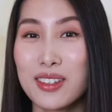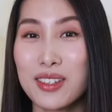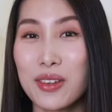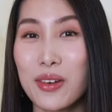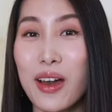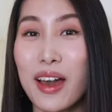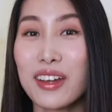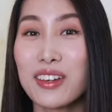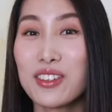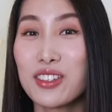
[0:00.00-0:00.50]

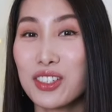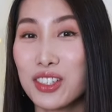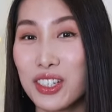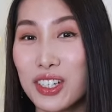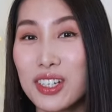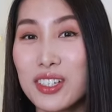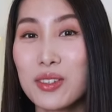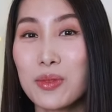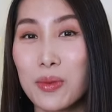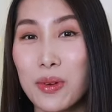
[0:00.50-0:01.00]
So I
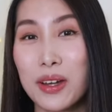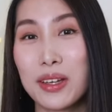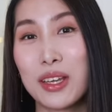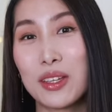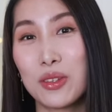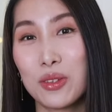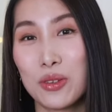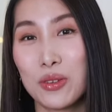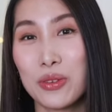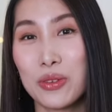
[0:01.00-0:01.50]
just
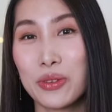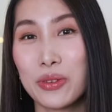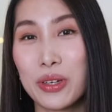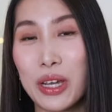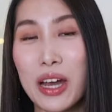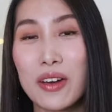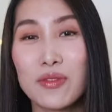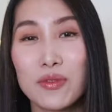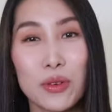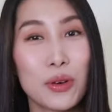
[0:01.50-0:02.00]
wanted to
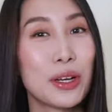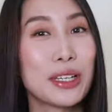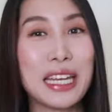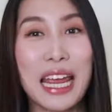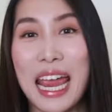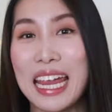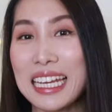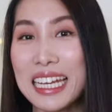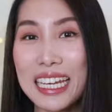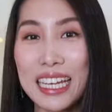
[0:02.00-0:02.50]
avoid
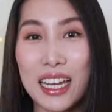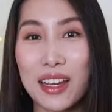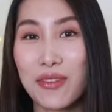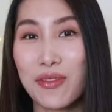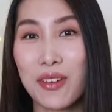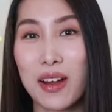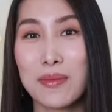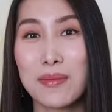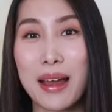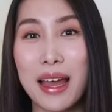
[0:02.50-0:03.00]
any heat
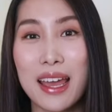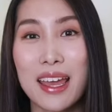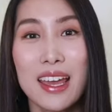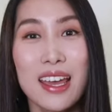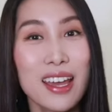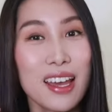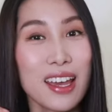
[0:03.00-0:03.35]
from my